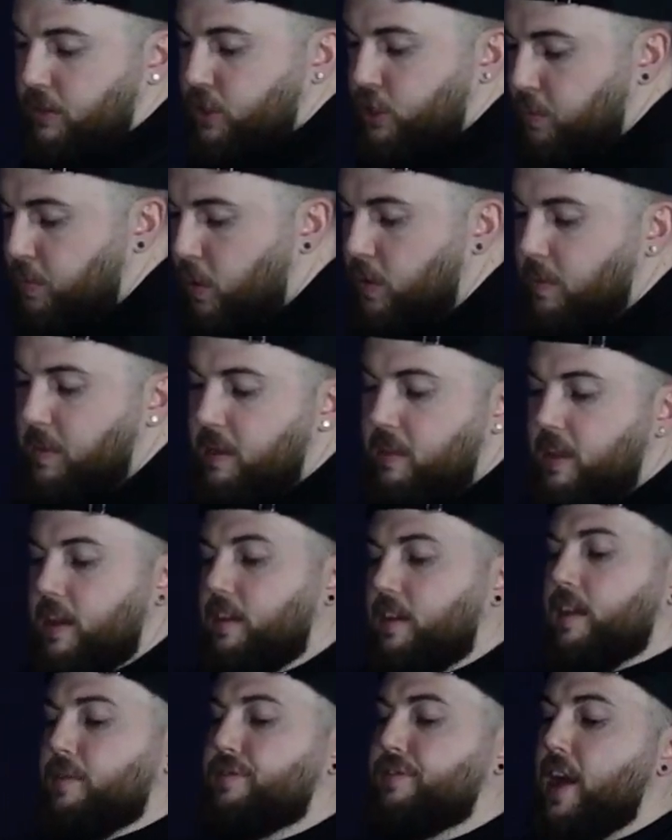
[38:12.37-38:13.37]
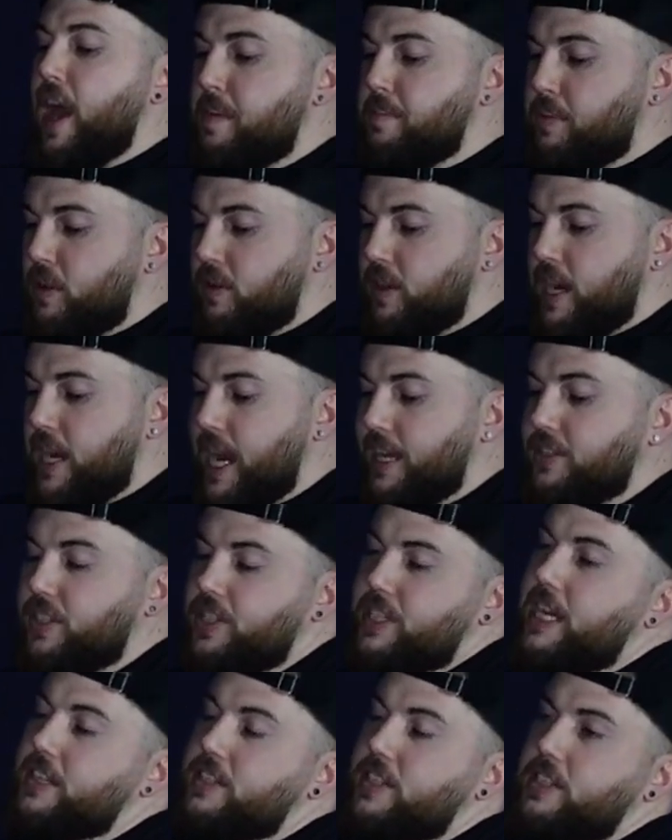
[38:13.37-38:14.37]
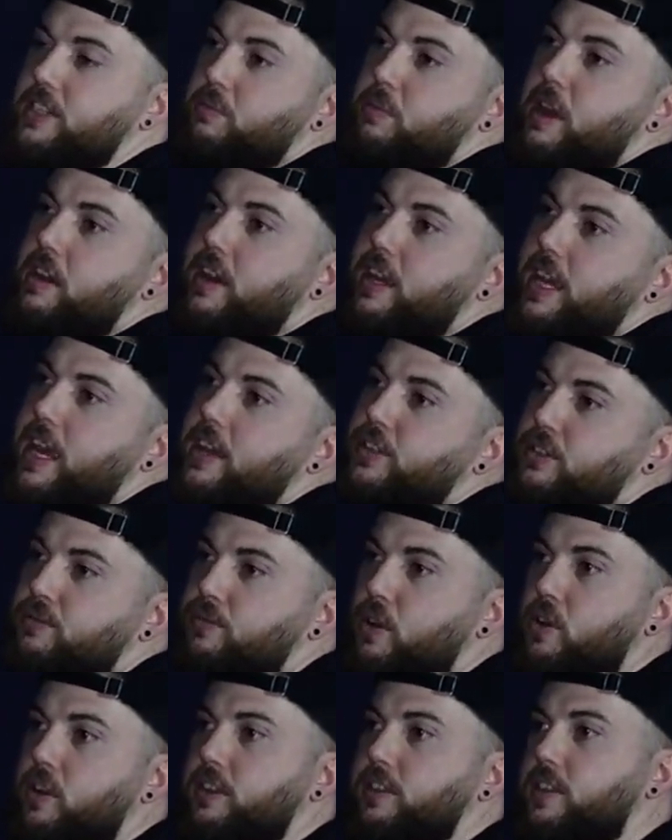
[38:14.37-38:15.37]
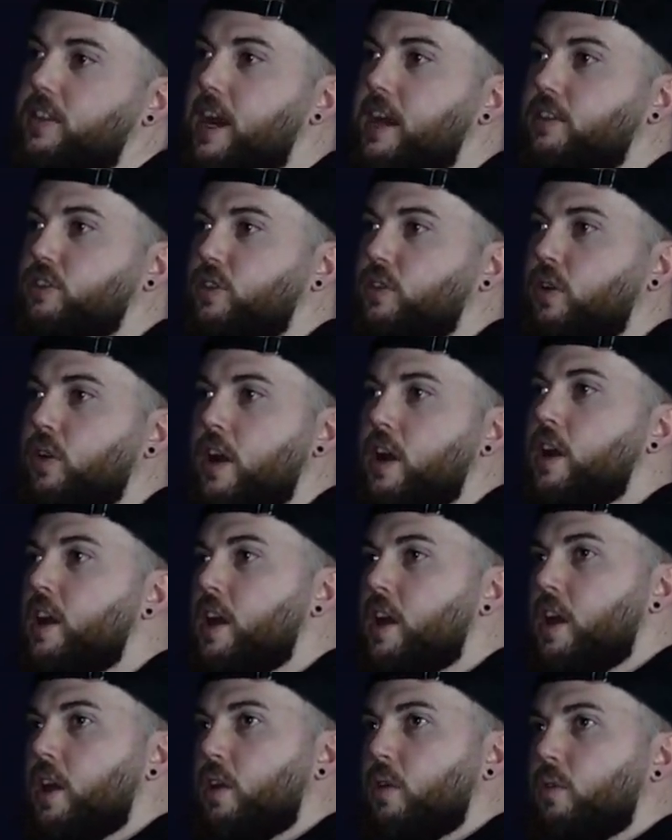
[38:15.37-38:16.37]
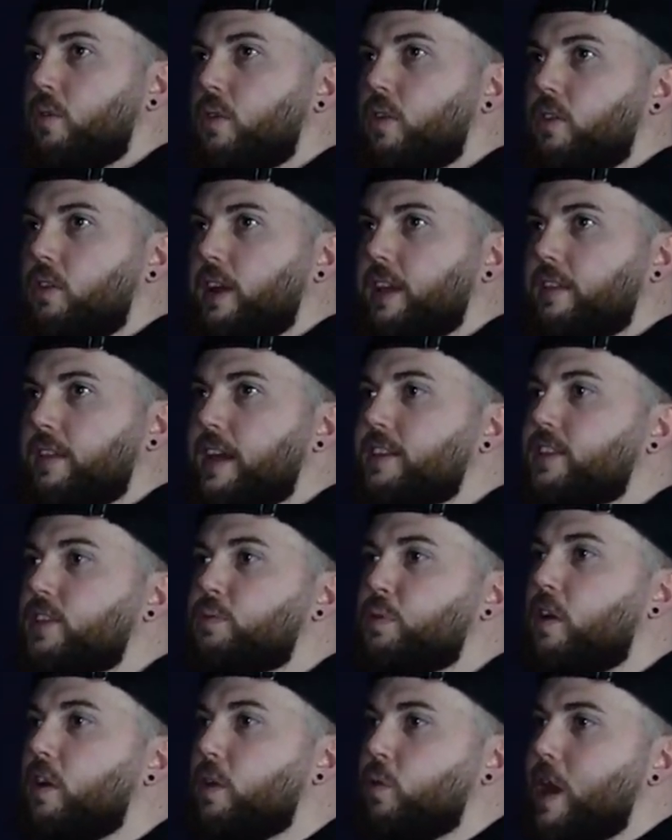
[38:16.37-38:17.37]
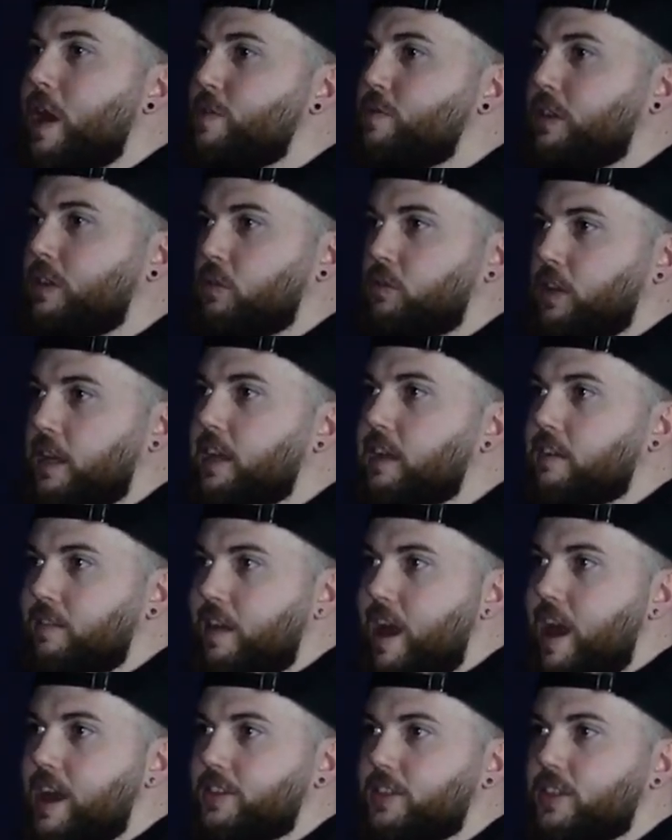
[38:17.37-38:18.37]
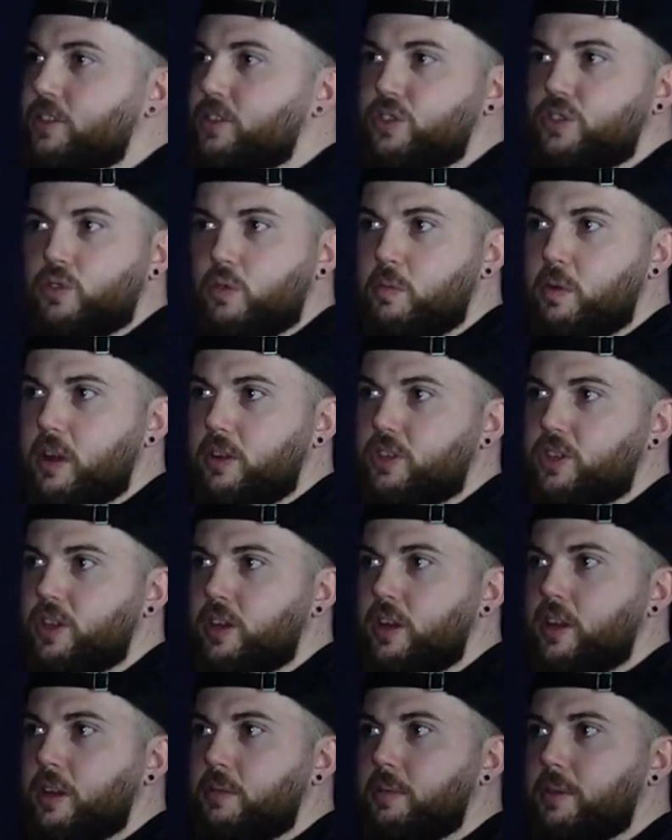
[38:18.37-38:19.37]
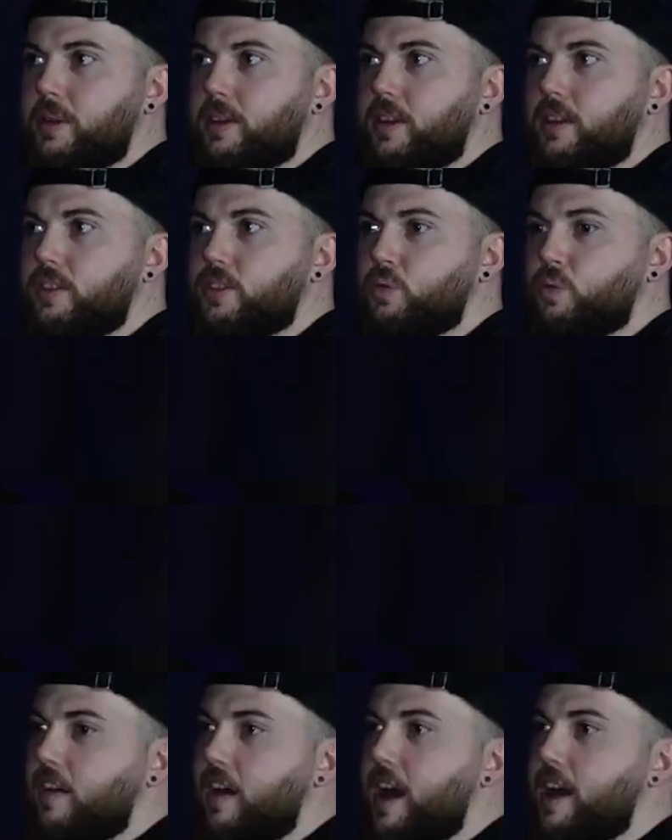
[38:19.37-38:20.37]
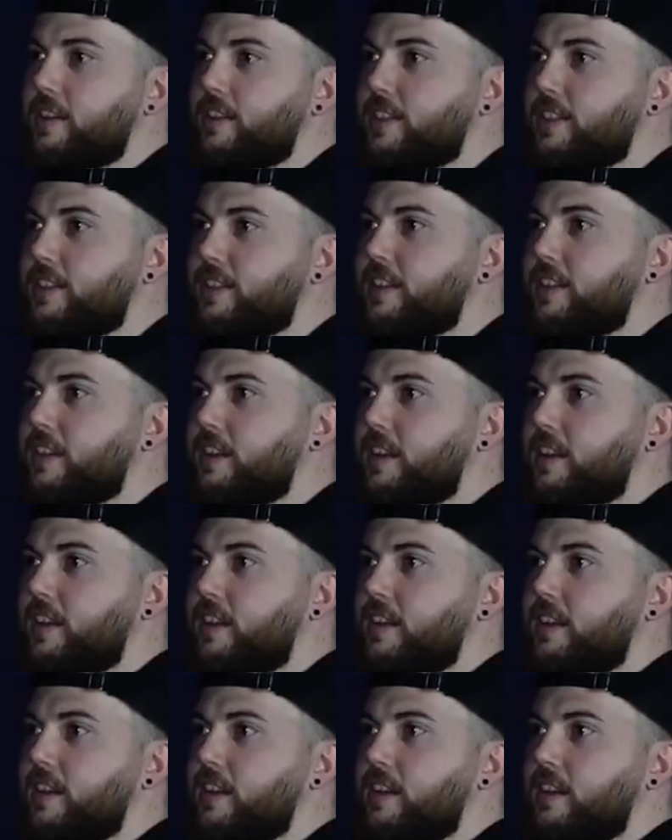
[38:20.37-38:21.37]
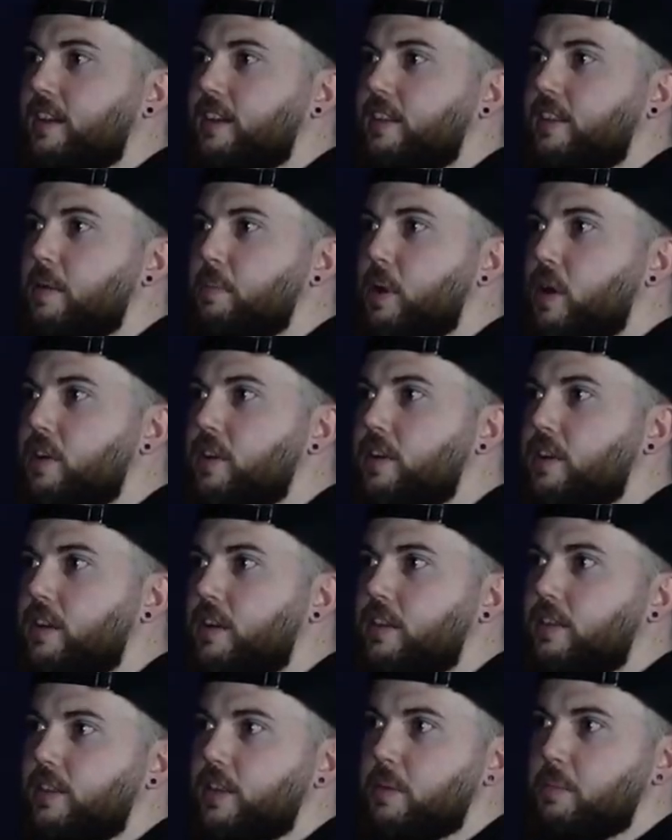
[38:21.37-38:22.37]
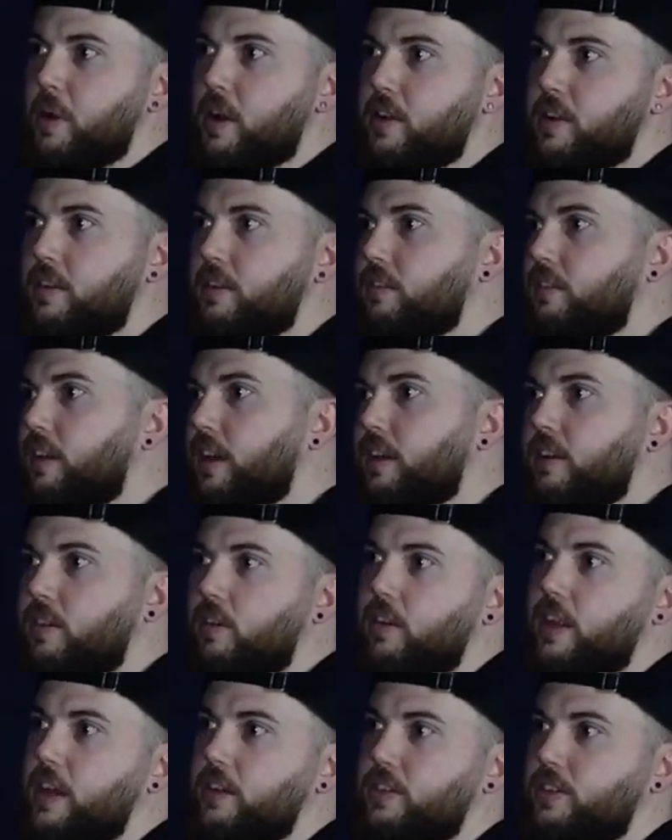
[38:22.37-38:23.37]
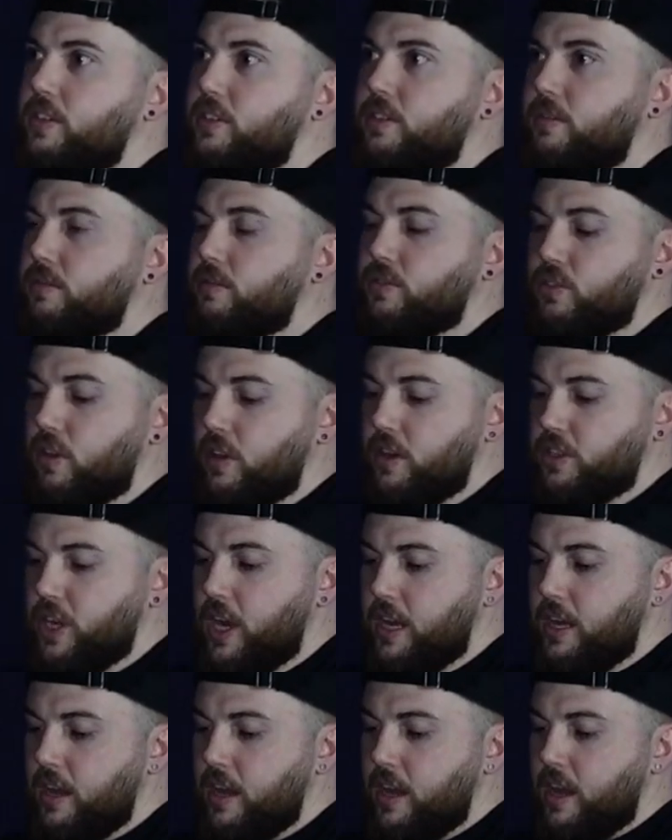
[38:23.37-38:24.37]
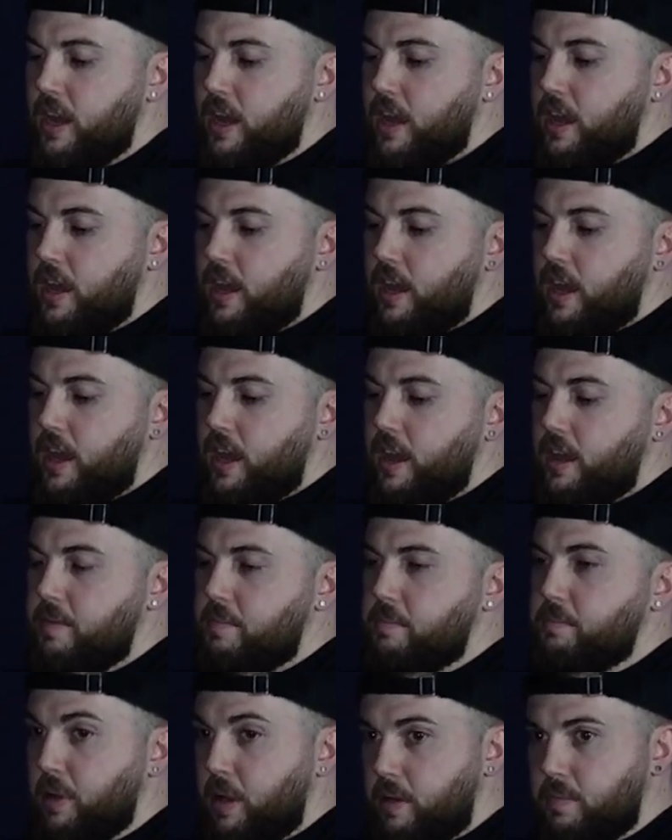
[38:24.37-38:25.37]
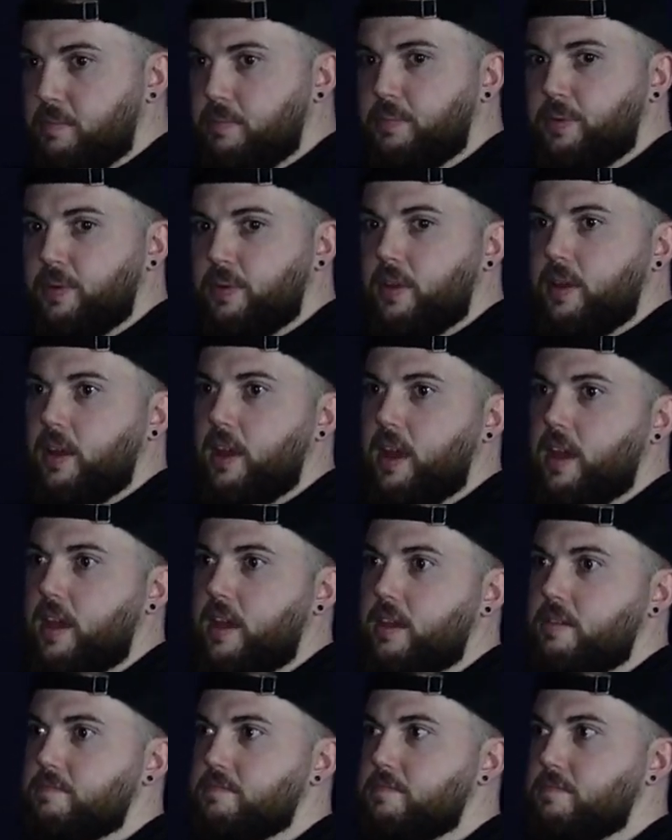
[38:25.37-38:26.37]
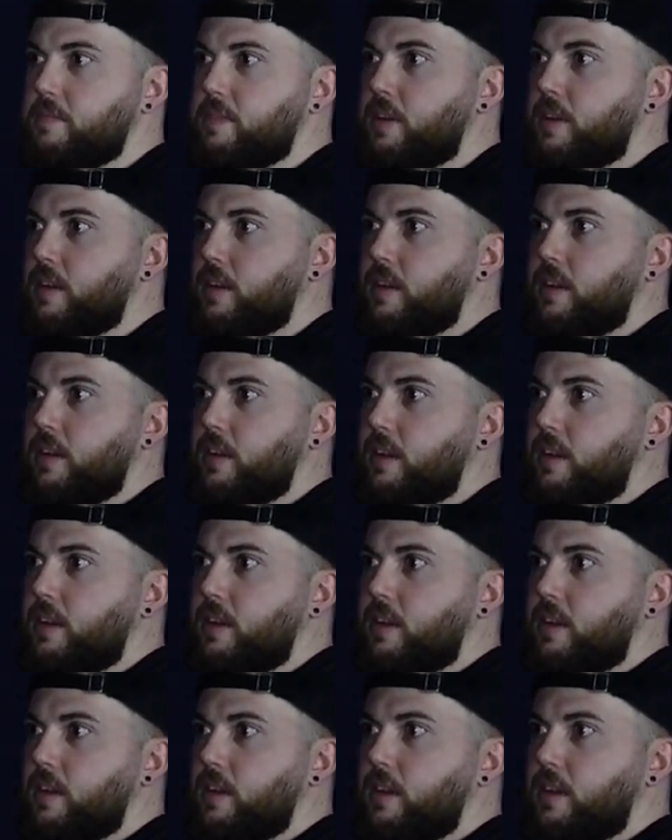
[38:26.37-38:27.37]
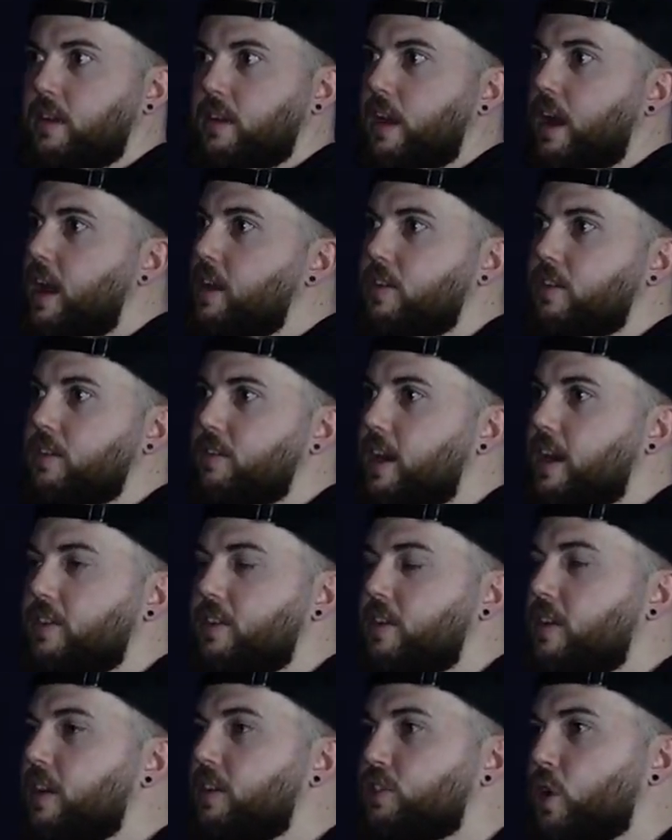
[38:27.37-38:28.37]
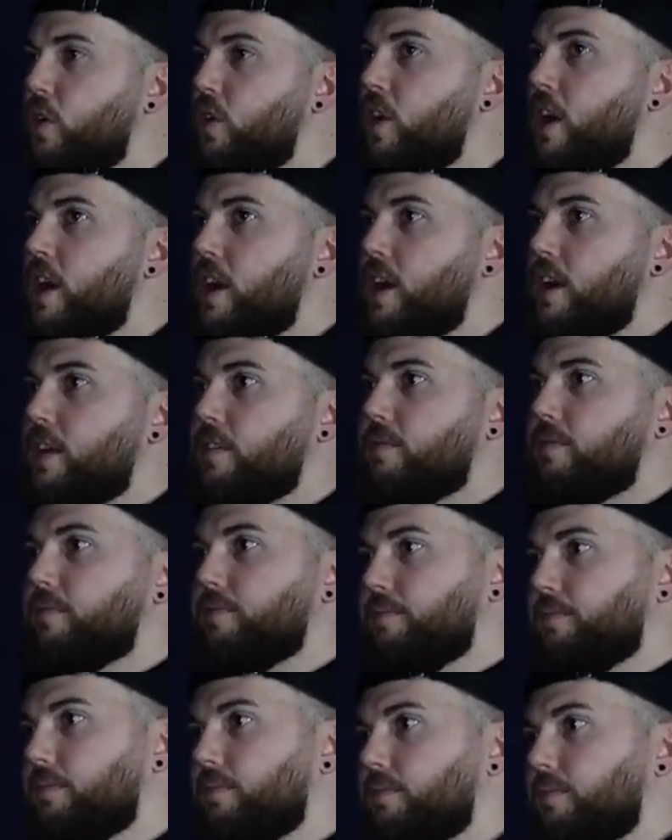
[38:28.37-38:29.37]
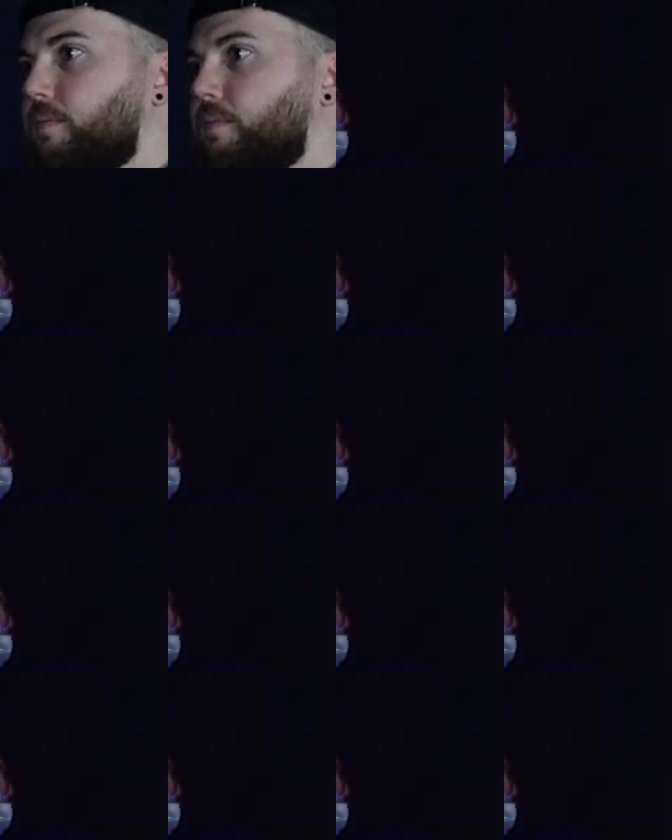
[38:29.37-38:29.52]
onto that, we just spoke about there, like fat burning exercises as well, I guess, fall into that. So, like, this is probably why we don't like classes so mm-hmm. much, mm-hmm. because mm-hmm. what is a class? What's the point? The fat burn, burning class? The burn, like all this sort of shape Pump. Um, pump. Um, like, what's the point? I know, I know. So, like, you got,